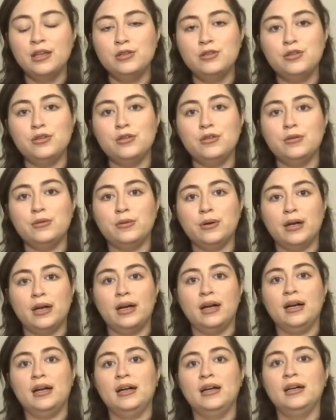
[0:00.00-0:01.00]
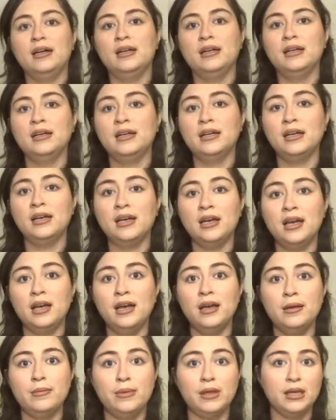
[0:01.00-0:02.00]
to
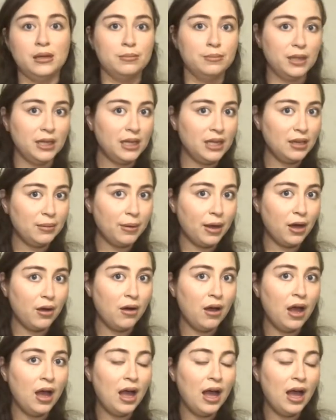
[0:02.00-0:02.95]
be complaining about.